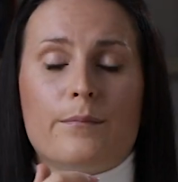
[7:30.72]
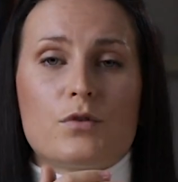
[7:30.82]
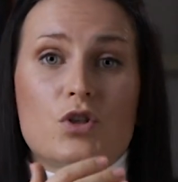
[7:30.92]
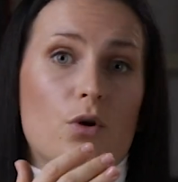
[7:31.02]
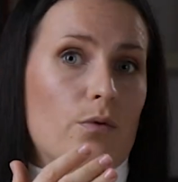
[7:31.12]

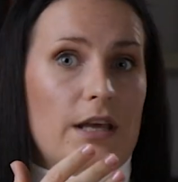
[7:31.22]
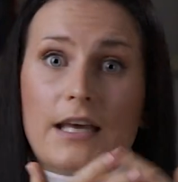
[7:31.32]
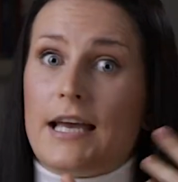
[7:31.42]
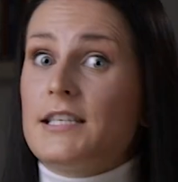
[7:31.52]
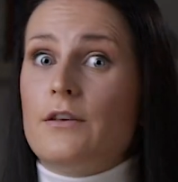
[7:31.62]
So in
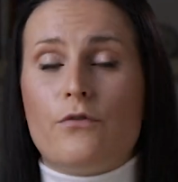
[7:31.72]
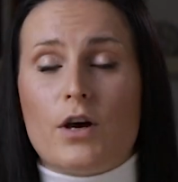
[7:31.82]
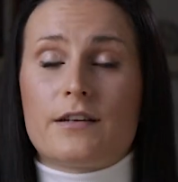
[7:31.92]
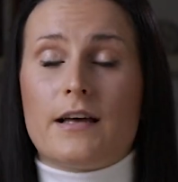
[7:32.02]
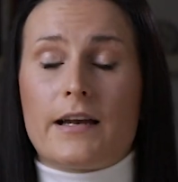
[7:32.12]
case if
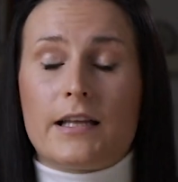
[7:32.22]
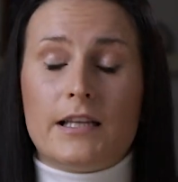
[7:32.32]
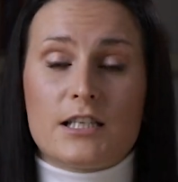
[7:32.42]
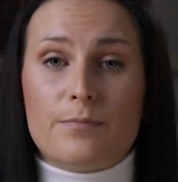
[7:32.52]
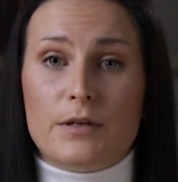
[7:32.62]
you are
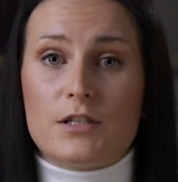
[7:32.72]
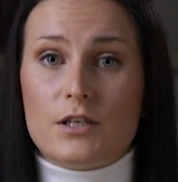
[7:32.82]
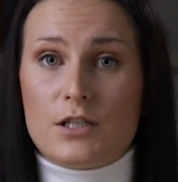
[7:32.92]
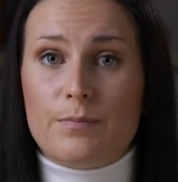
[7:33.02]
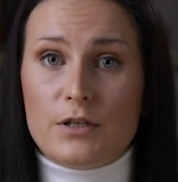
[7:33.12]
targeting
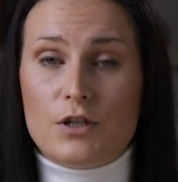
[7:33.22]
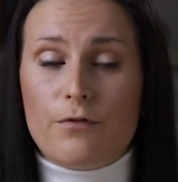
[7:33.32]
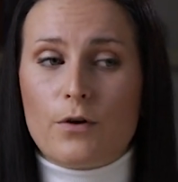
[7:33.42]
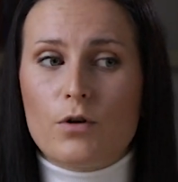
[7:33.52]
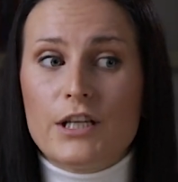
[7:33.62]
speech
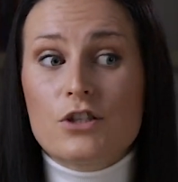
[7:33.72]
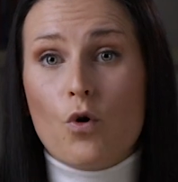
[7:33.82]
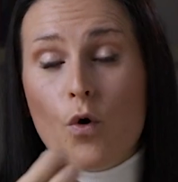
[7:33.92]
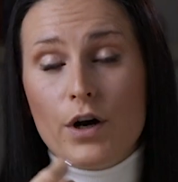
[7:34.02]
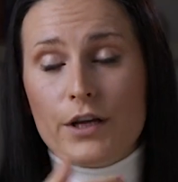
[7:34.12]
difficulties,
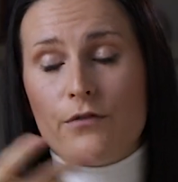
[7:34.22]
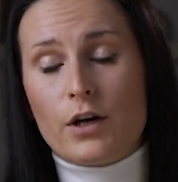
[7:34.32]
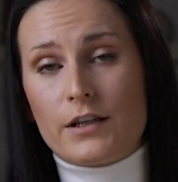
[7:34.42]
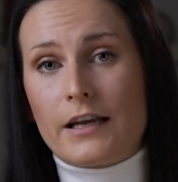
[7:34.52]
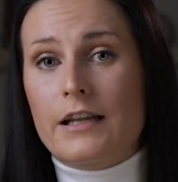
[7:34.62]
or if you
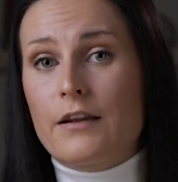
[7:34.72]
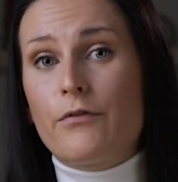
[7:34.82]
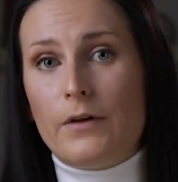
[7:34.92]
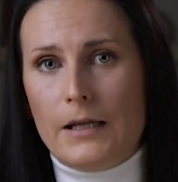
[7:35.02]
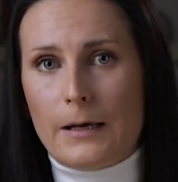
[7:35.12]
are targeting
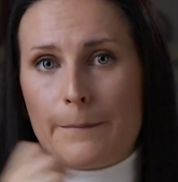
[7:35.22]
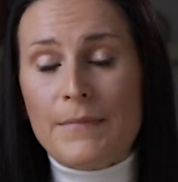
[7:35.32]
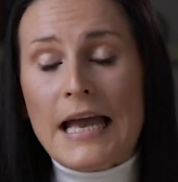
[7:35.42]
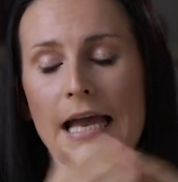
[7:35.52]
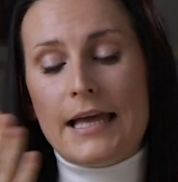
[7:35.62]
feeding.
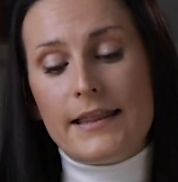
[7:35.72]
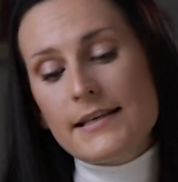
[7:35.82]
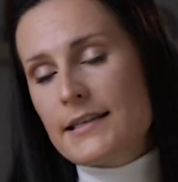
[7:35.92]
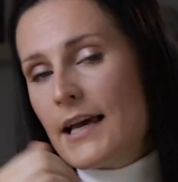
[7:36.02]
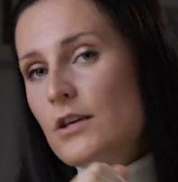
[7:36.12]
In
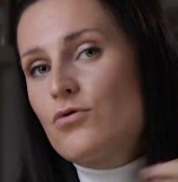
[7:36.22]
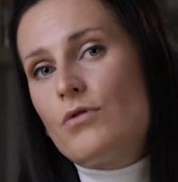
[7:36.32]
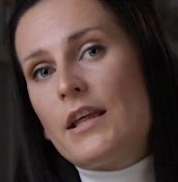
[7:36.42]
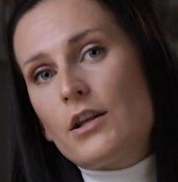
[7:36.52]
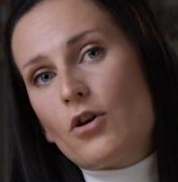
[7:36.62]
this case,
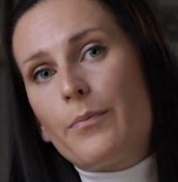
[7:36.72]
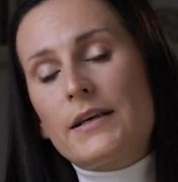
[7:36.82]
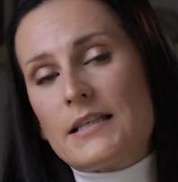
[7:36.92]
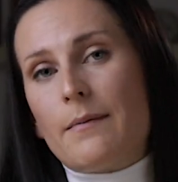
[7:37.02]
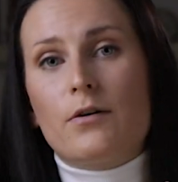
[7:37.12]
today the
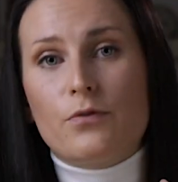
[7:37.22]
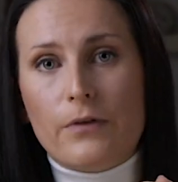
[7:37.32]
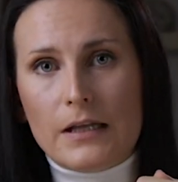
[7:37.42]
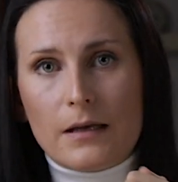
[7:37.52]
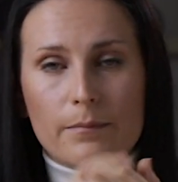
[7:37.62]
topic is about
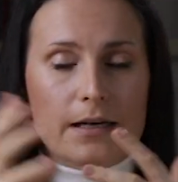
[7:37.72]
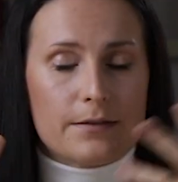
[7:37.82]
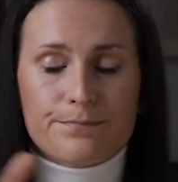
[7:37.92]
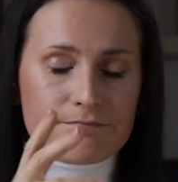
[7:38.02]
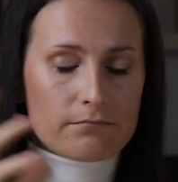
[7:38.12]
feeding,
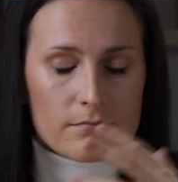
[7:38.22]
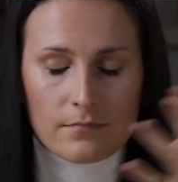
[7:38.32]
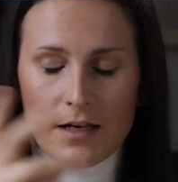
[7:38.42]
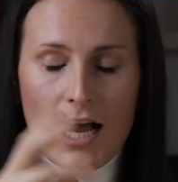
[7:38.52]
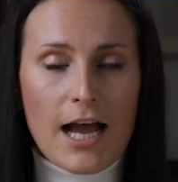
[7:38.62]
but
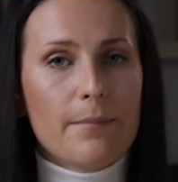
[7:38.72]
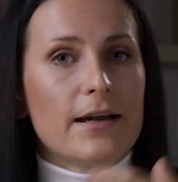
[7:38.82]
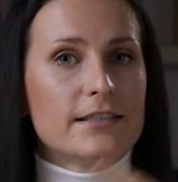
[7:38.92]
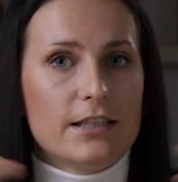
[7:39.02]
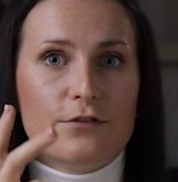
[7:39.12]
I
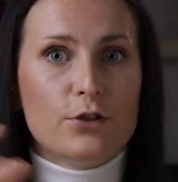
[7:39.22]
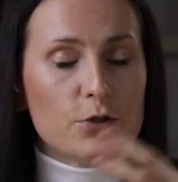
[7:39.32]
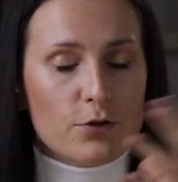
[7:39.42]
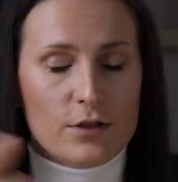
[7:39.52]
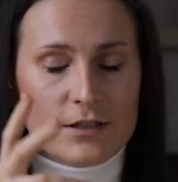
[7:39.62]
might give
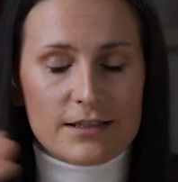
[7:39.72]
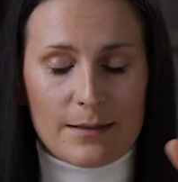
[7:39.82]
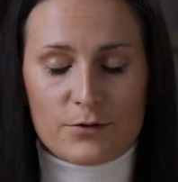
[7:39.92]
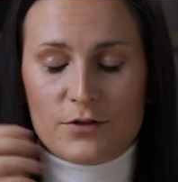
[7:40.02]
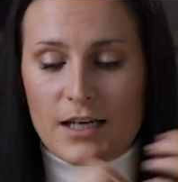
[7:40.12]
you
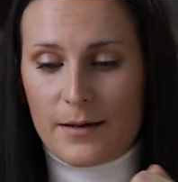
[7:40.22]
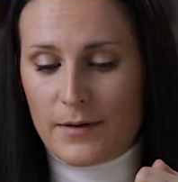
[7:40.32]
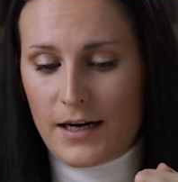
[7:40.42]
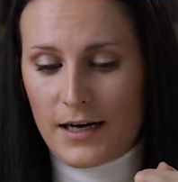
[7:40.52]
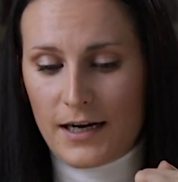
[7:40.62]
time to time